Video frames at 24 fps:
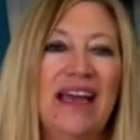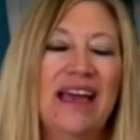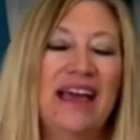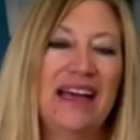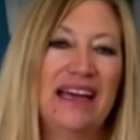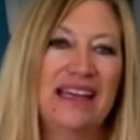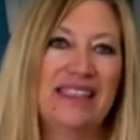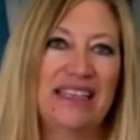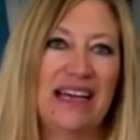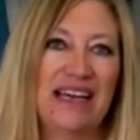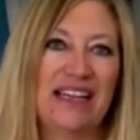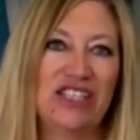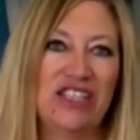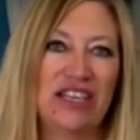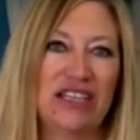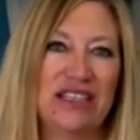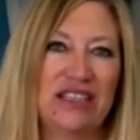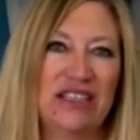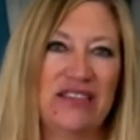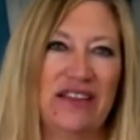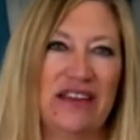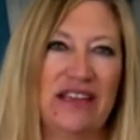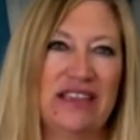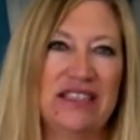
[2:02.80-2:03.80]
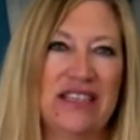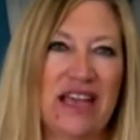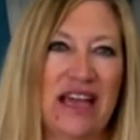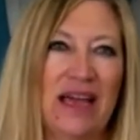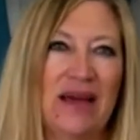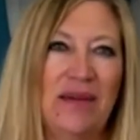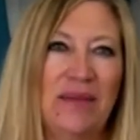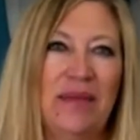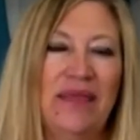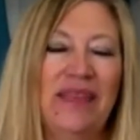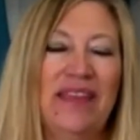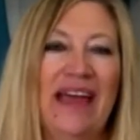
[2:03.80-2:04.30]
a digestive
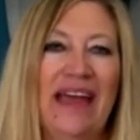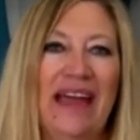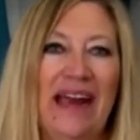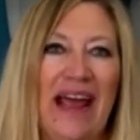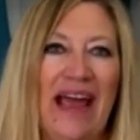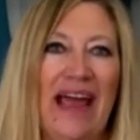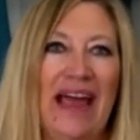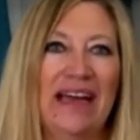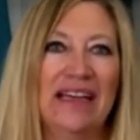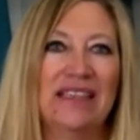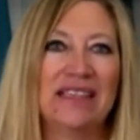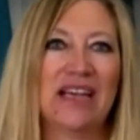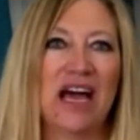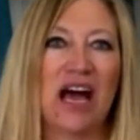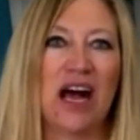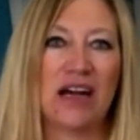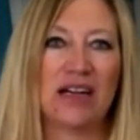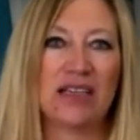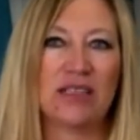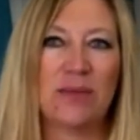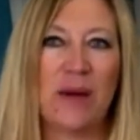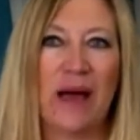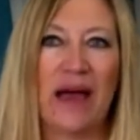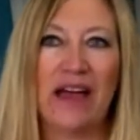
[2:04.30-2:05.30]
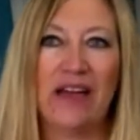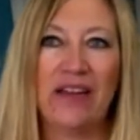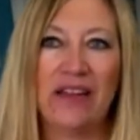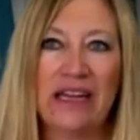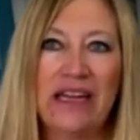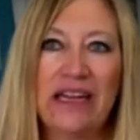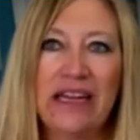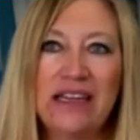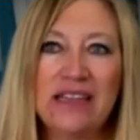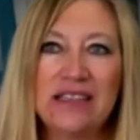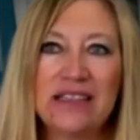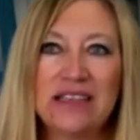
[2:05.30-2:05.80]
enzyme that has ox bile in
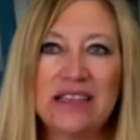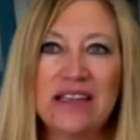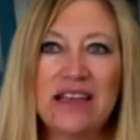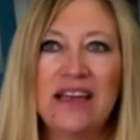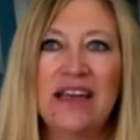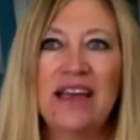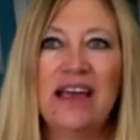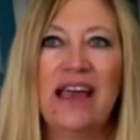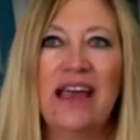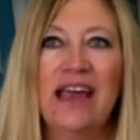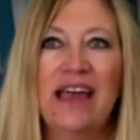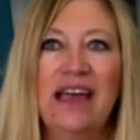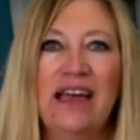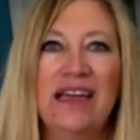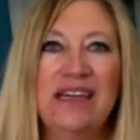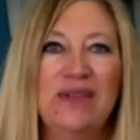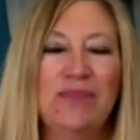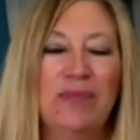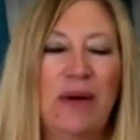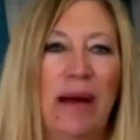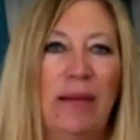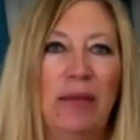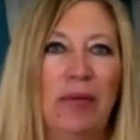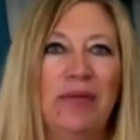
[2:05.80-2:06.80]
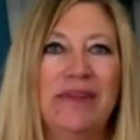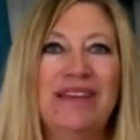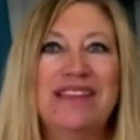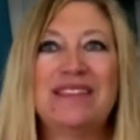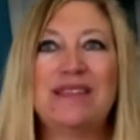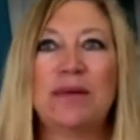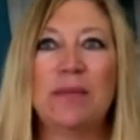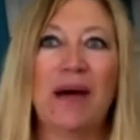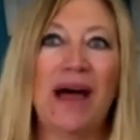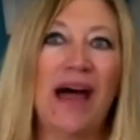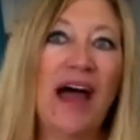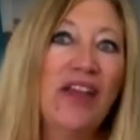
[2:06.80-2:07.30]
it and probably
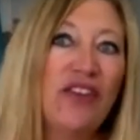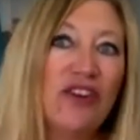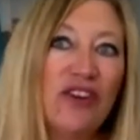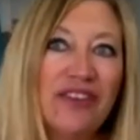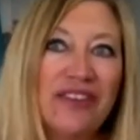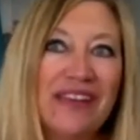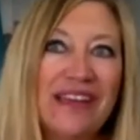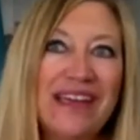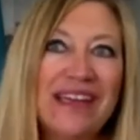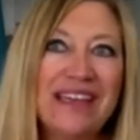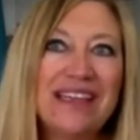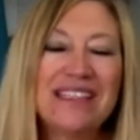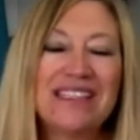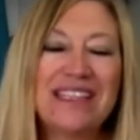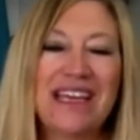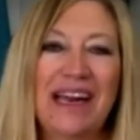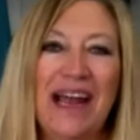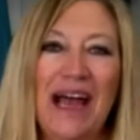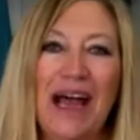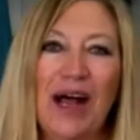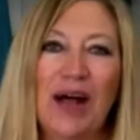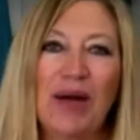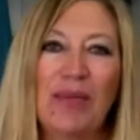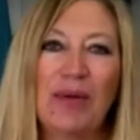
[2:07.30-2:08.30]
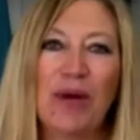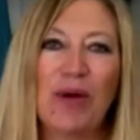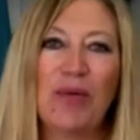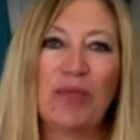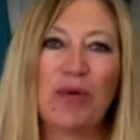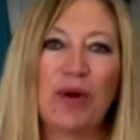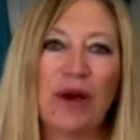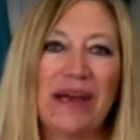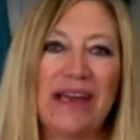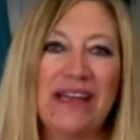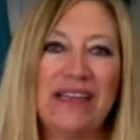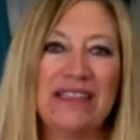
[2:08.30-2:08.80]
some other things that help
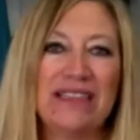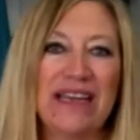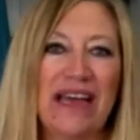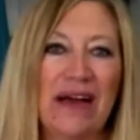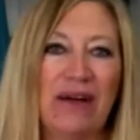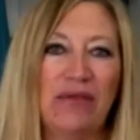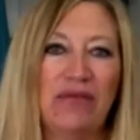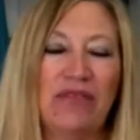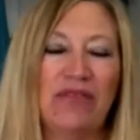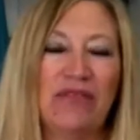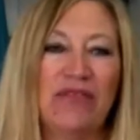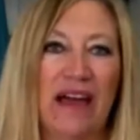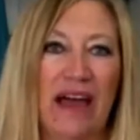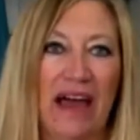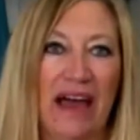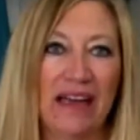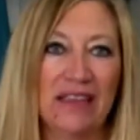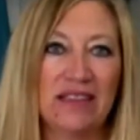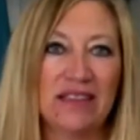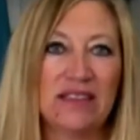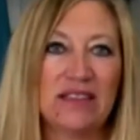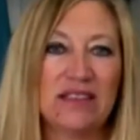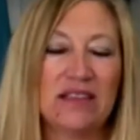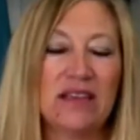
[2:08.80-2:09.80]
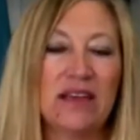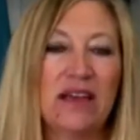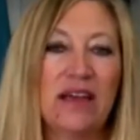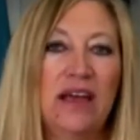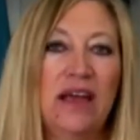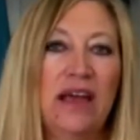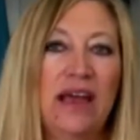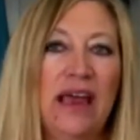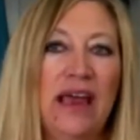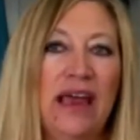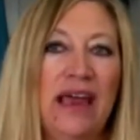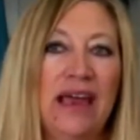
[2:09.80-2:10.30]
break down fats.
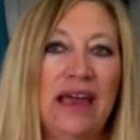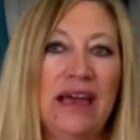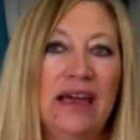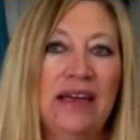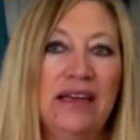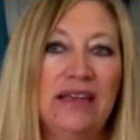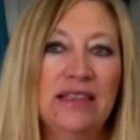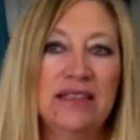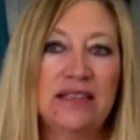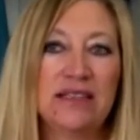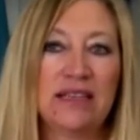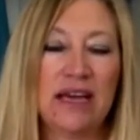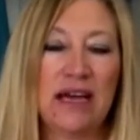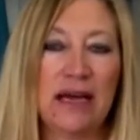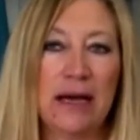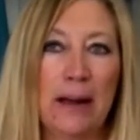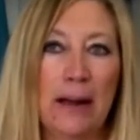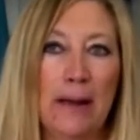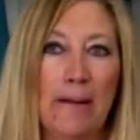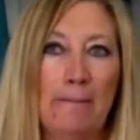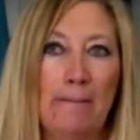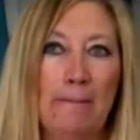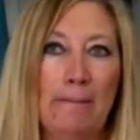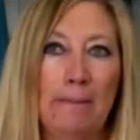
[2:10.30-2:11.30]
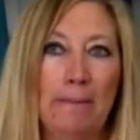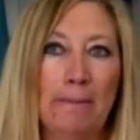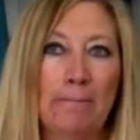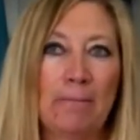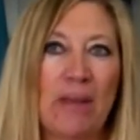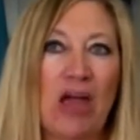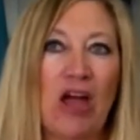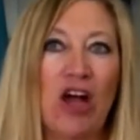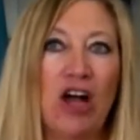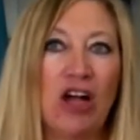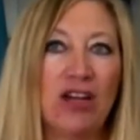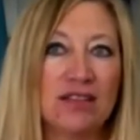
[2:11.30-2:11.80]
And
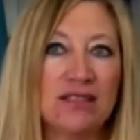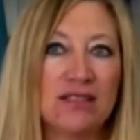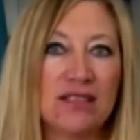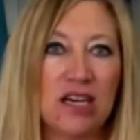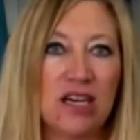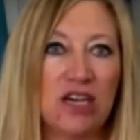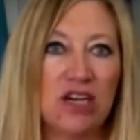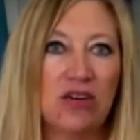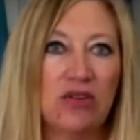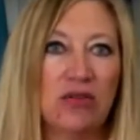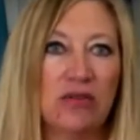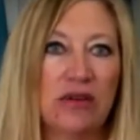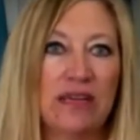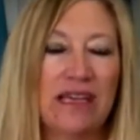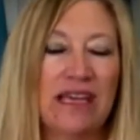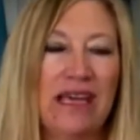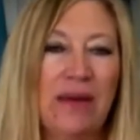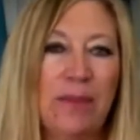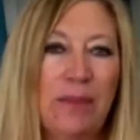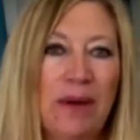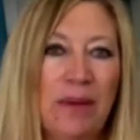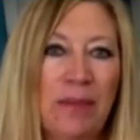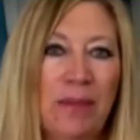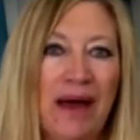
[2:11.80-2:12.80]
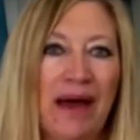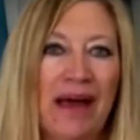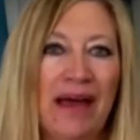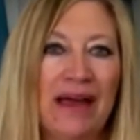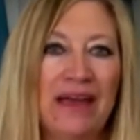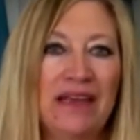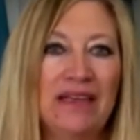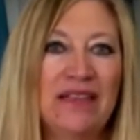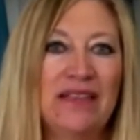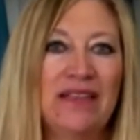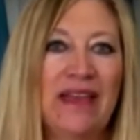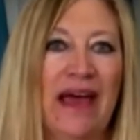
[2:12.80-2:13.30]
also keep in
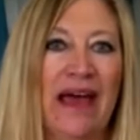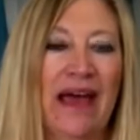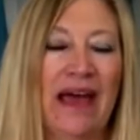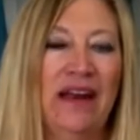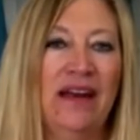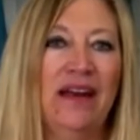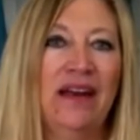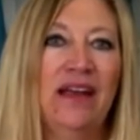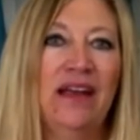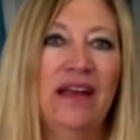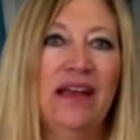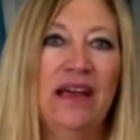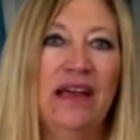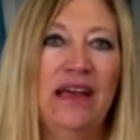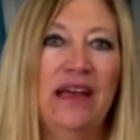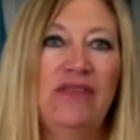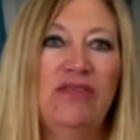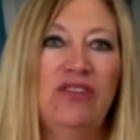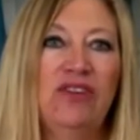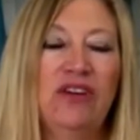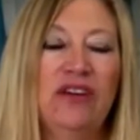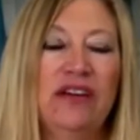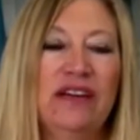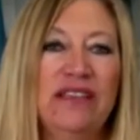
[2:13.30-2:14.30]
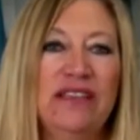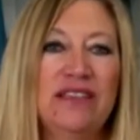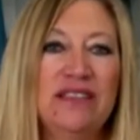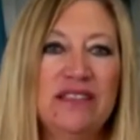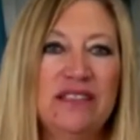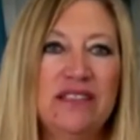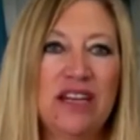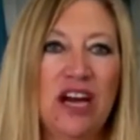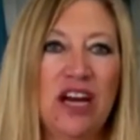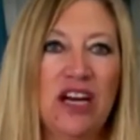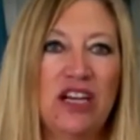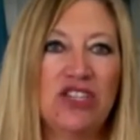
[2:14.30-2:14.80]
mind that if you're going to
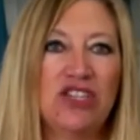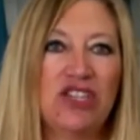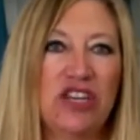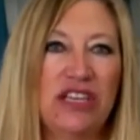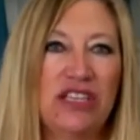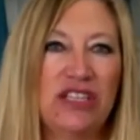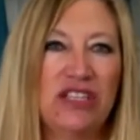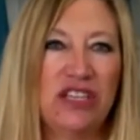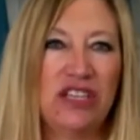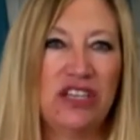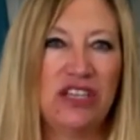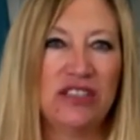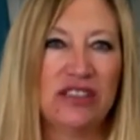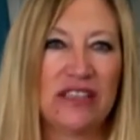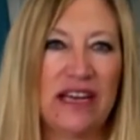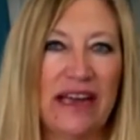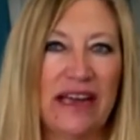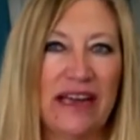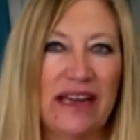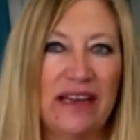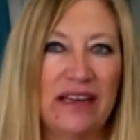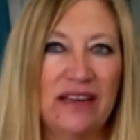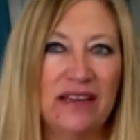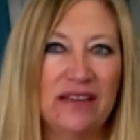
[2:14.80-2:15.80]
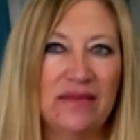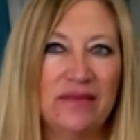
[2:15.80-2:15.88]
start changing your diet